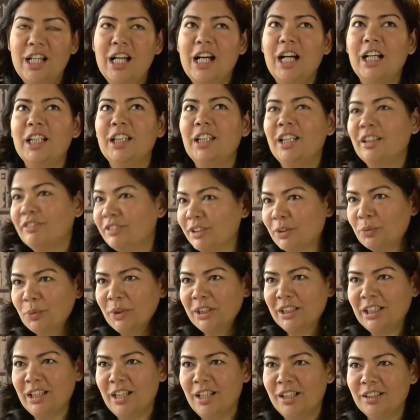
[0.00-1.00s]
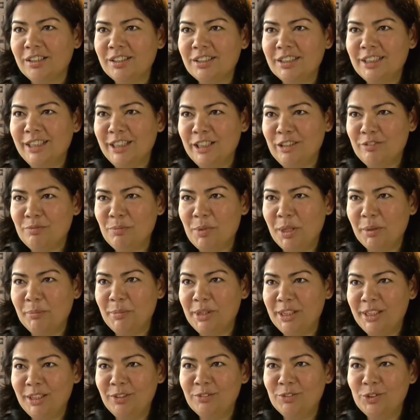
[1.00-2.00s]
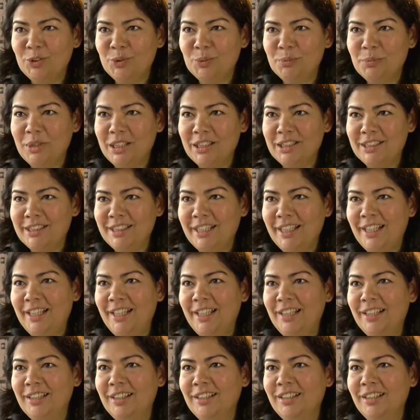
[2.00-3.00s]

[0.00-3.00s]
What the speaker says: I love it when clients leave my meeting room and say,